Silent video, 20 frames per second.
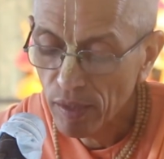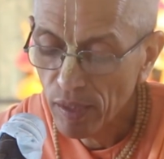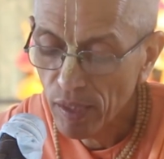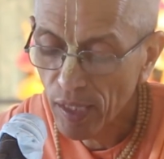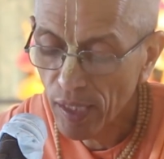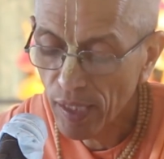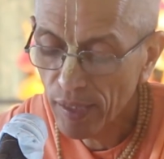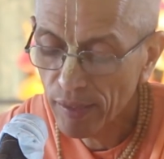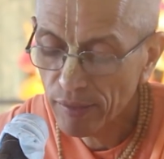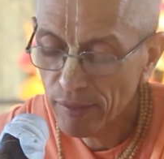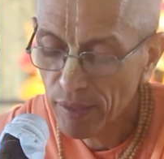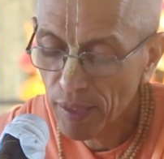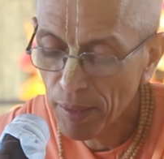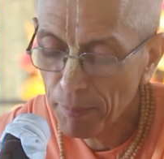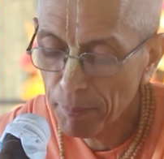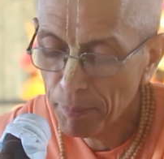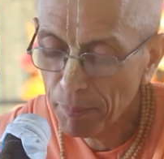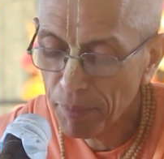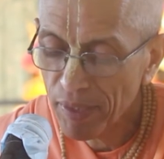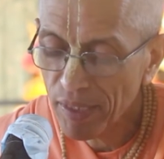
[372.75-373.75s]
And they
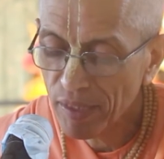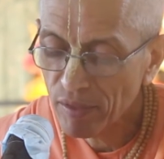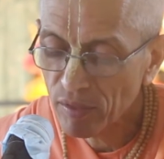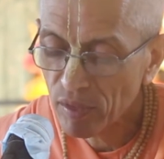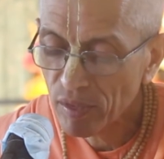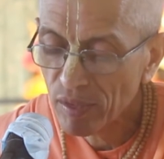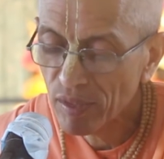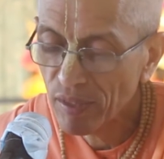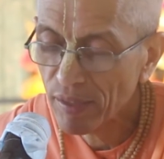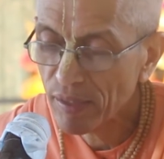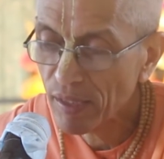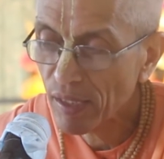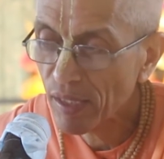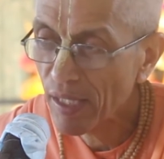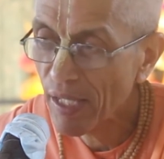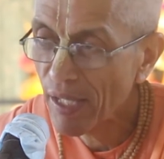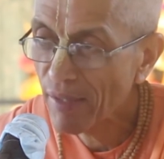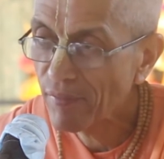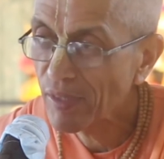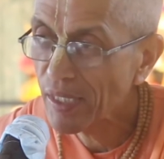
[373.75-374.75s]
breathed
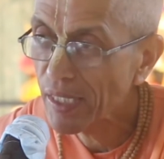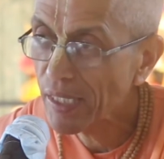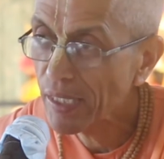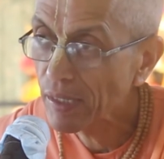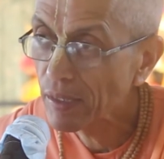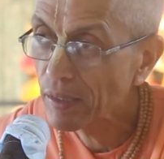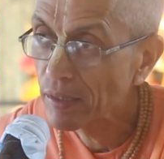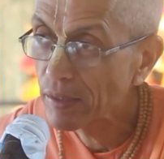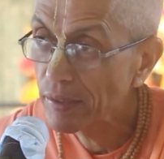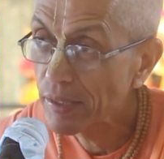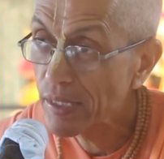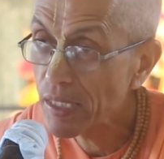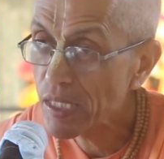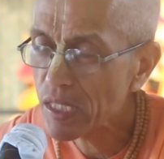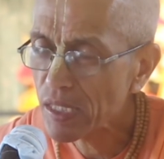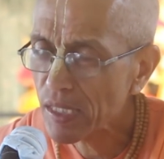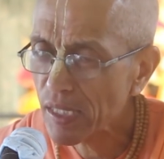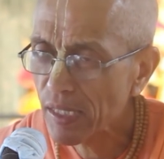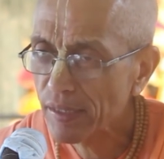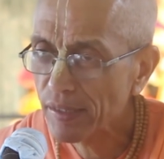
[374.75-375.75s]
little heavily,
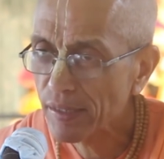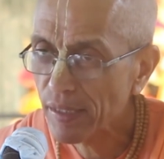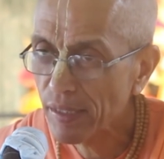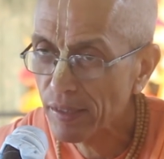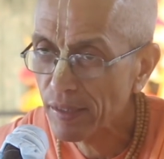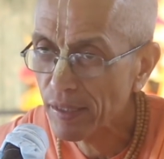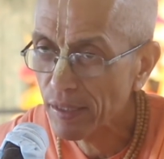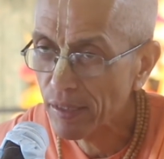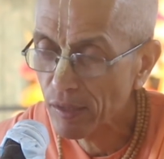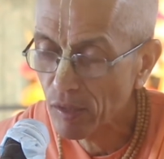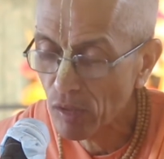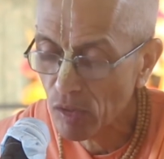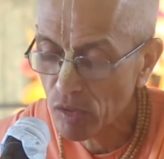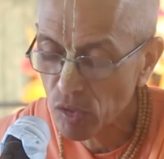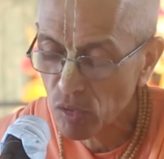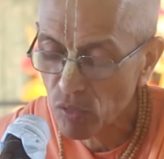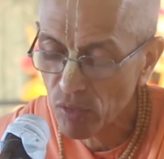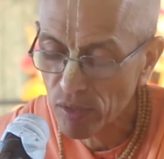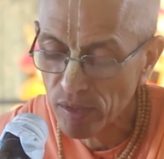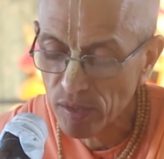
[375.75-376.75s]
discontented
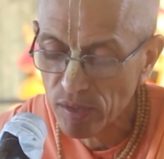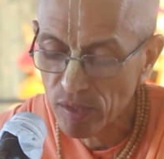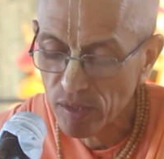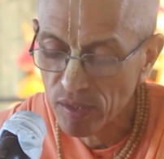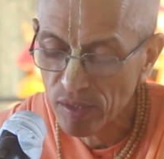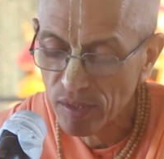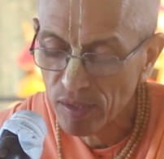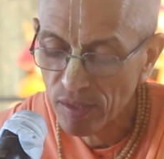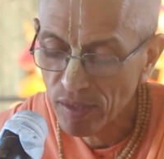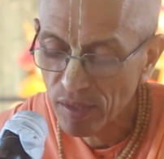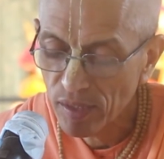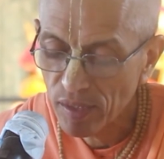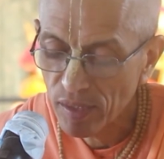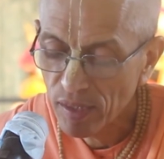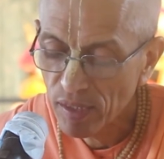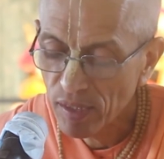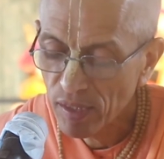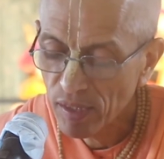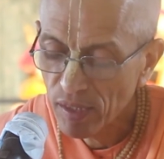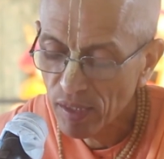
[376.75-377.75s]
nostrils,
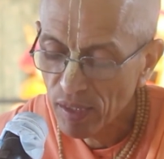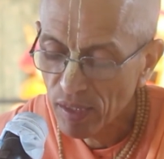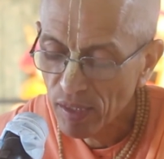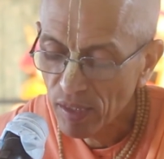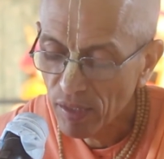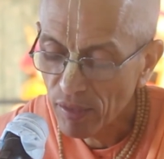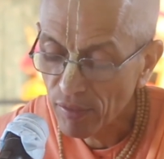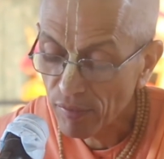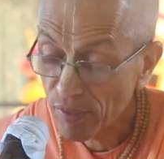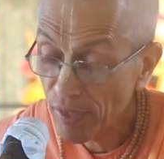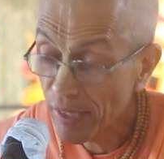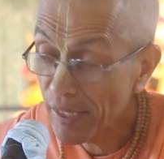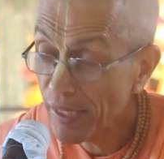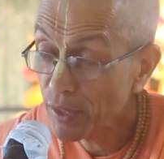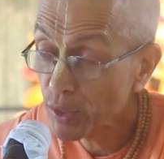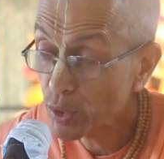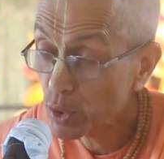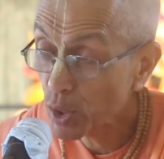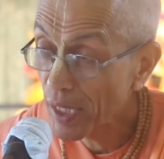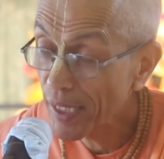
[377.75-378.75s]

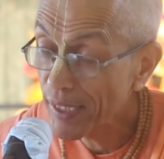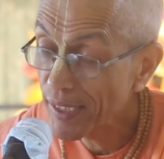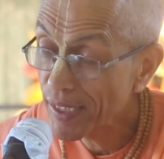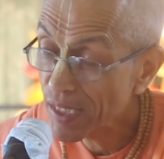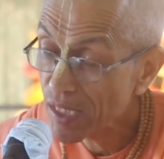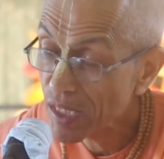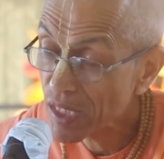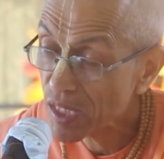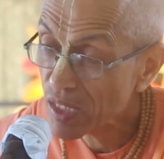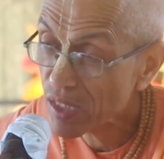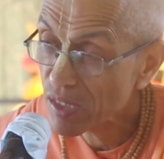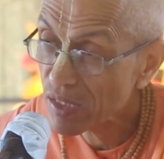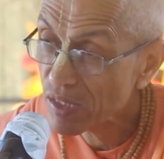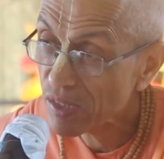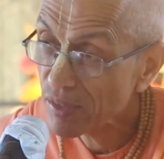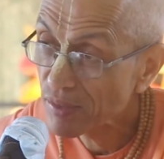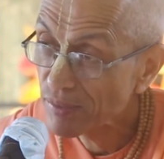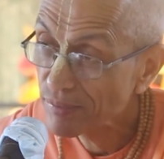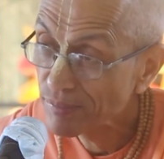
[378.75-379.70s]
reddish eyes.